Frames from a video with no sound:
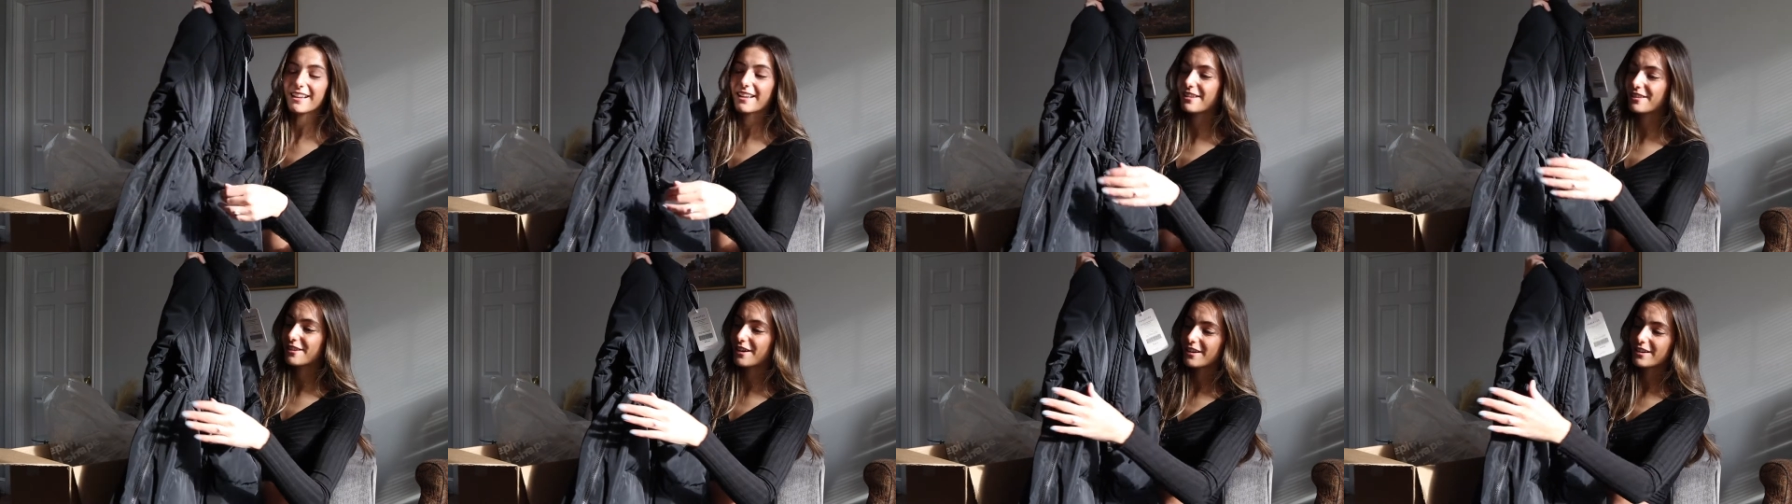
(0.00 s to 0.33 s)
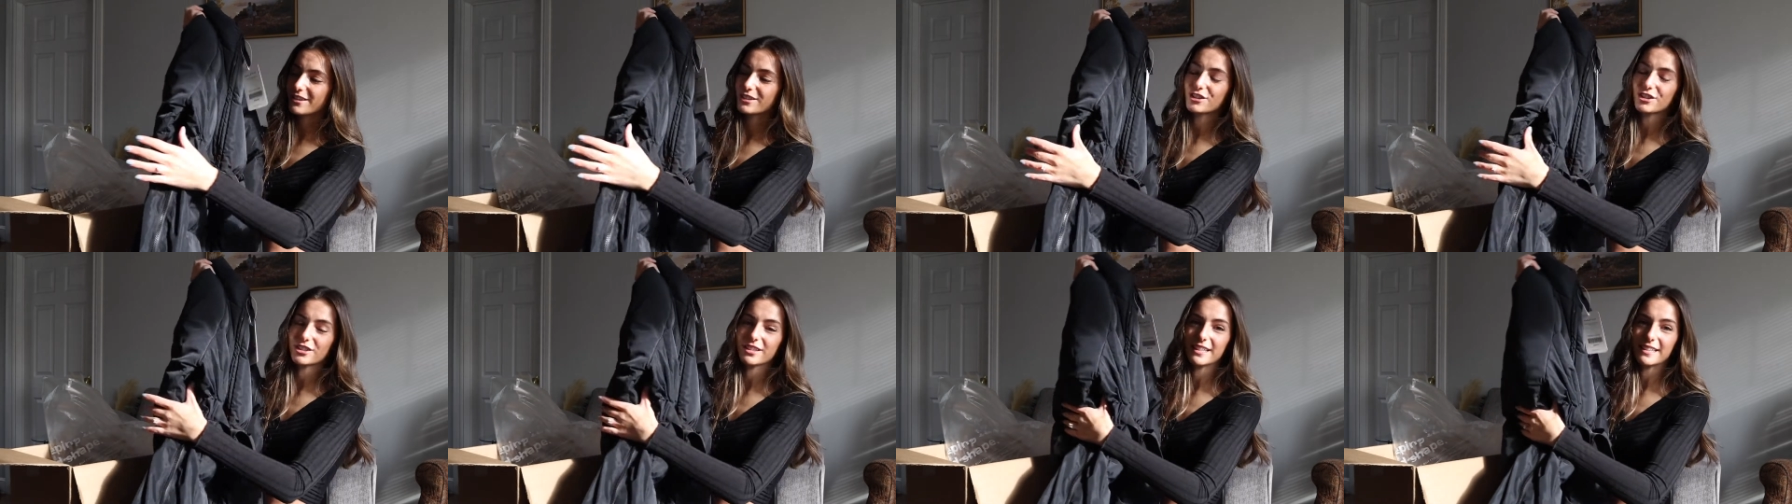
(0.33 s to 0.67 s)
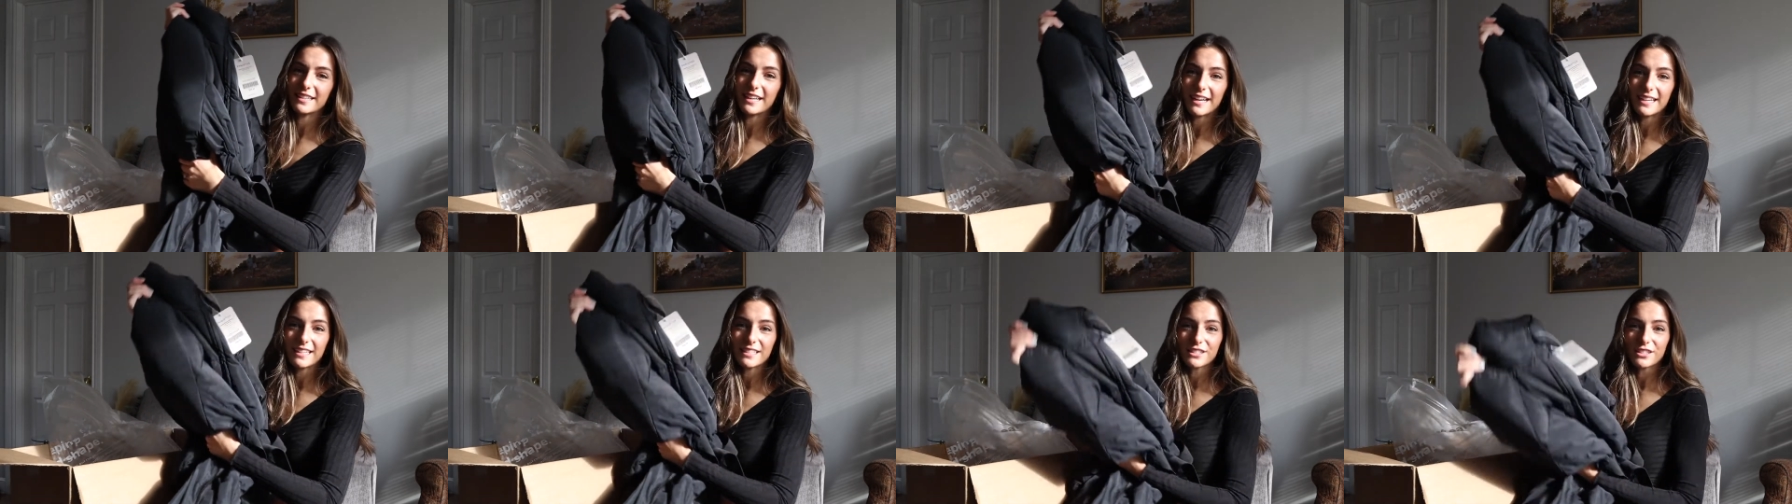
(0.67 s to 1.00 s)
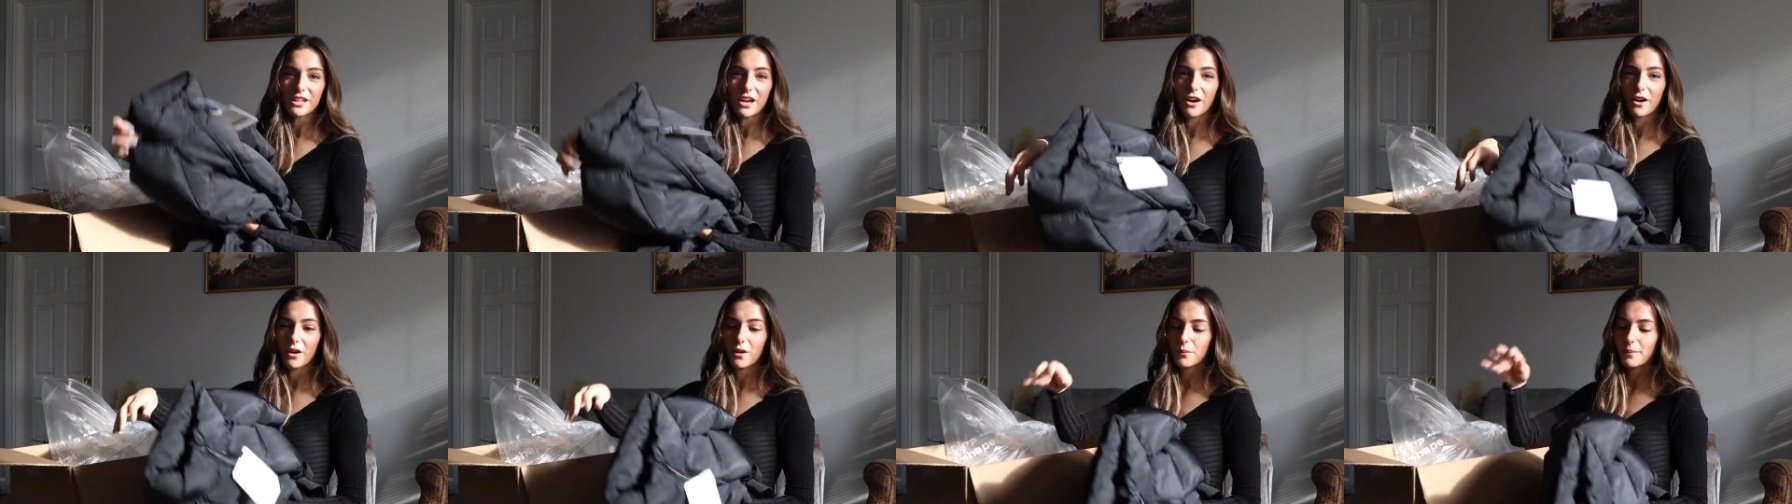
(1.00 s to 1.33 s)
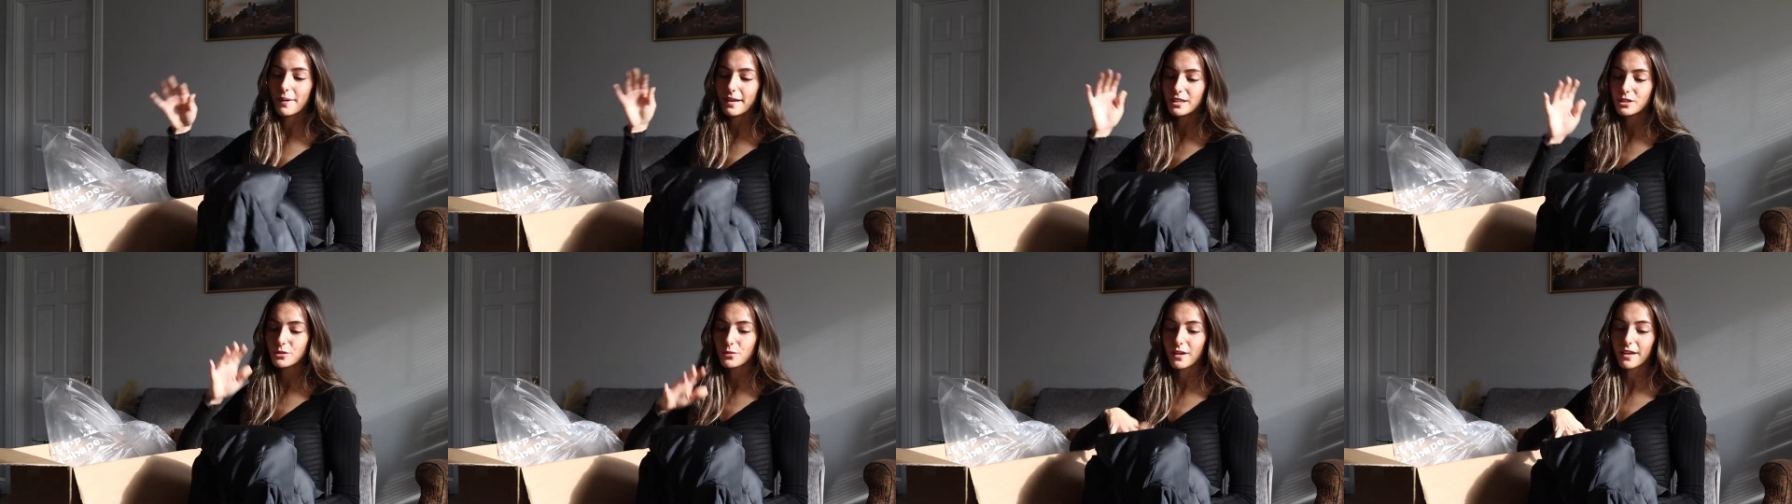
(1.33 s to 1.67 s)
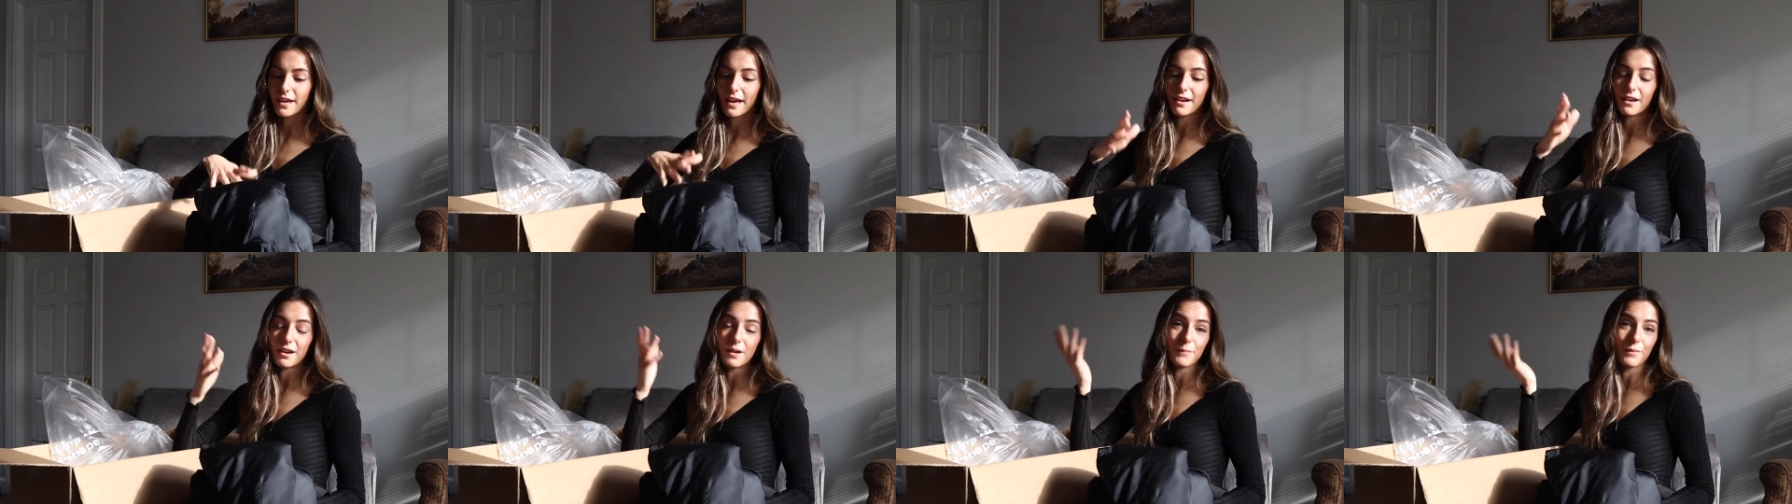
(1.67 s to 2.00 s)
I thought it was really nice, so might as well
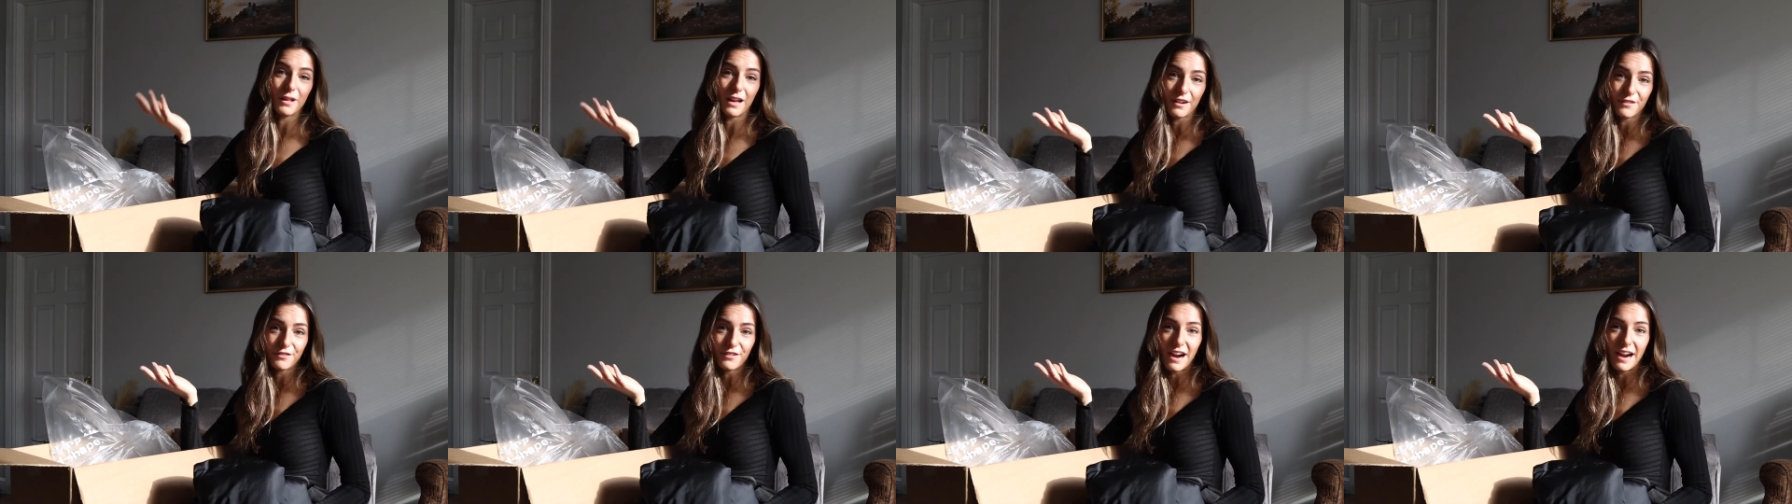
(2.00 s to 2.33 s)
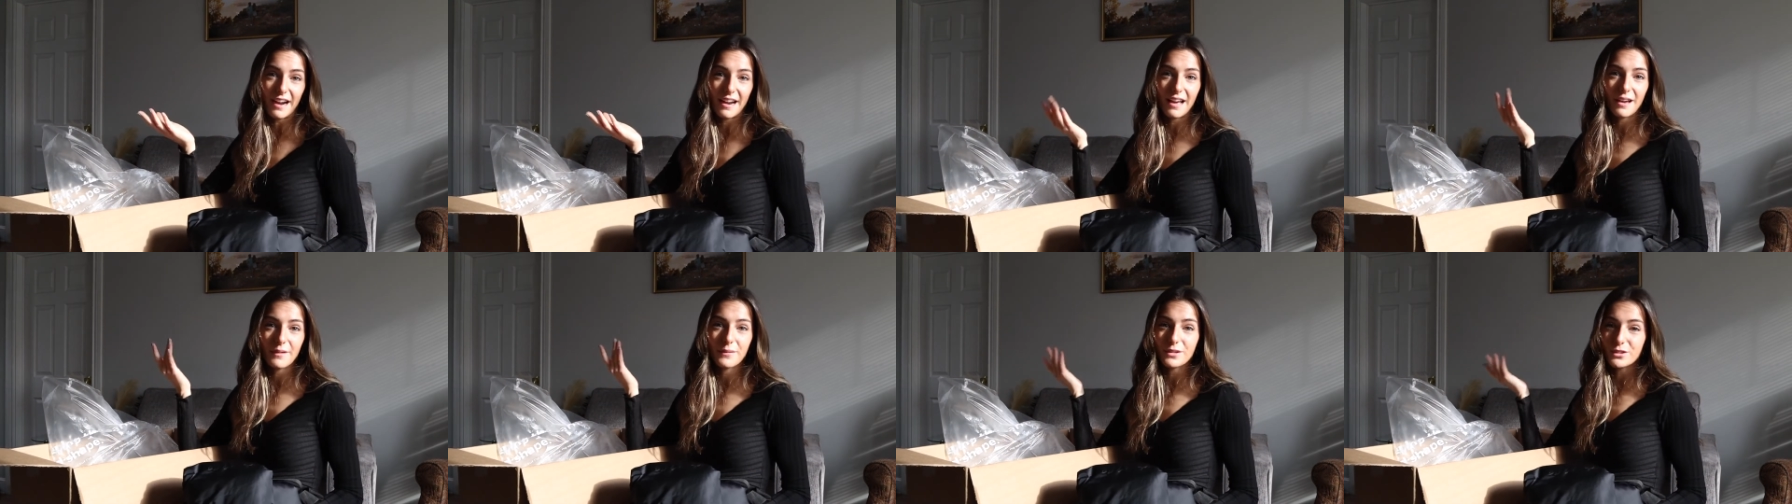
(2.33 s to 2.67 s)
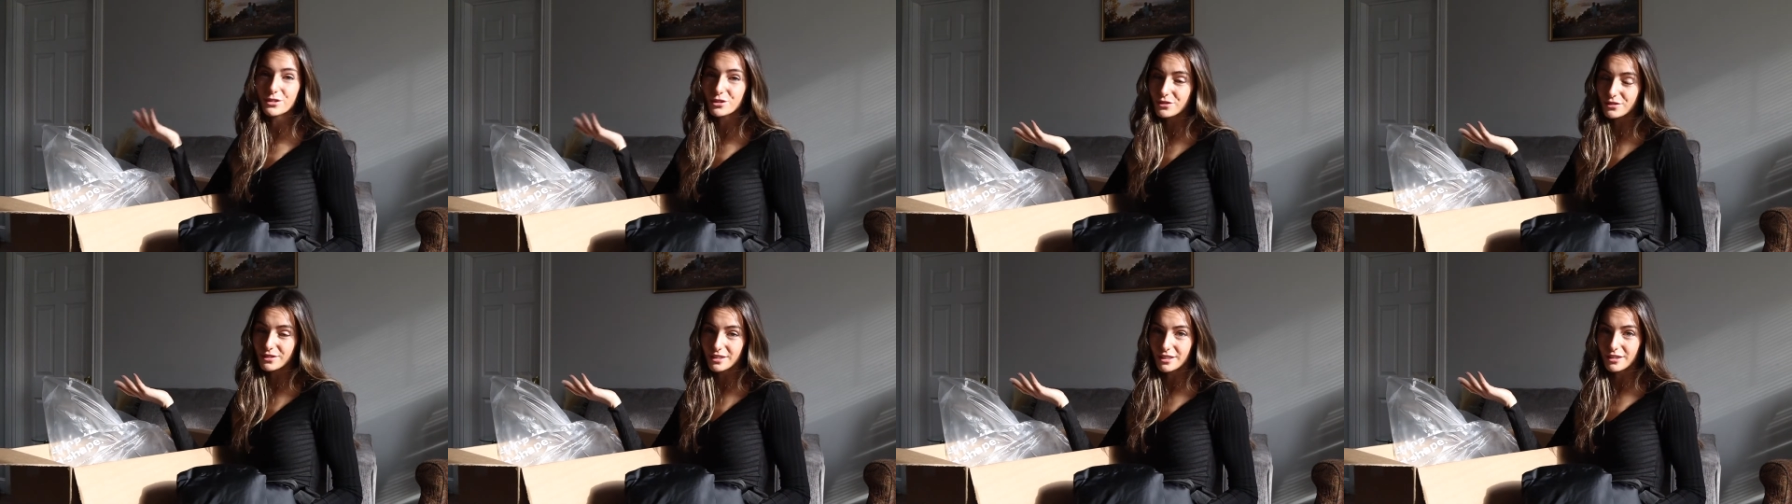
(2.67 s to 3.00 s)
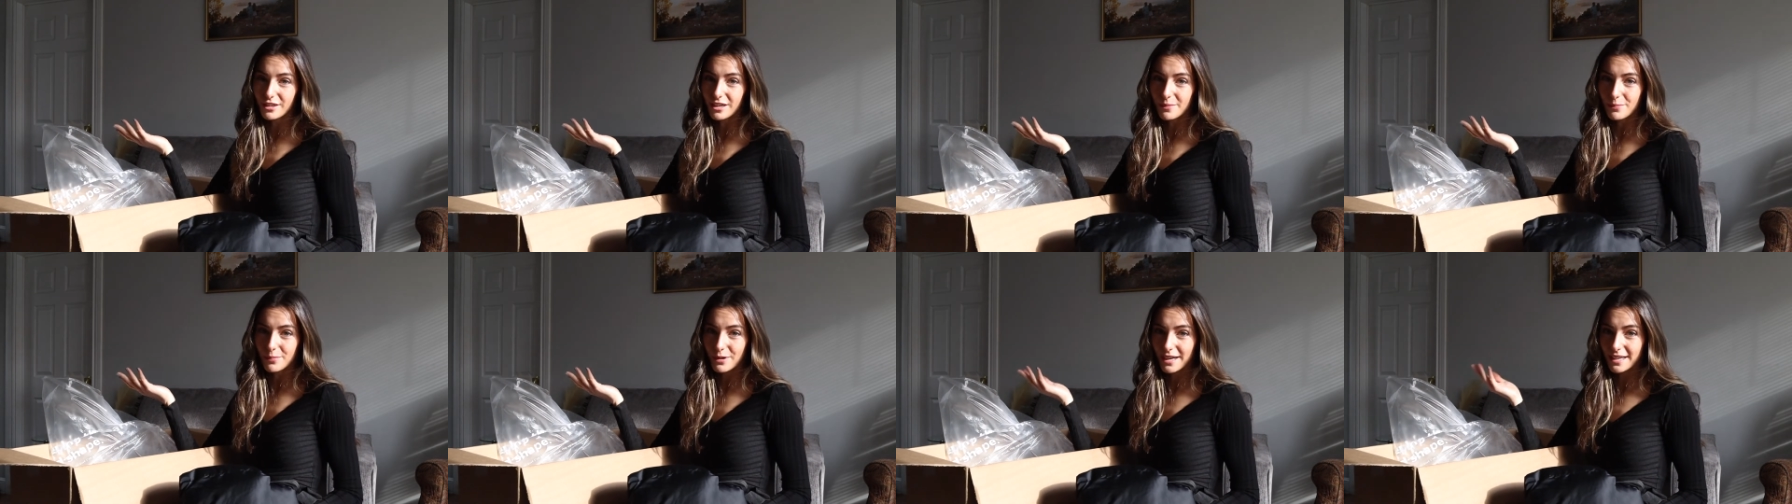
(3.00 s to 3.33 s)
get it on Black Friday when it was a really great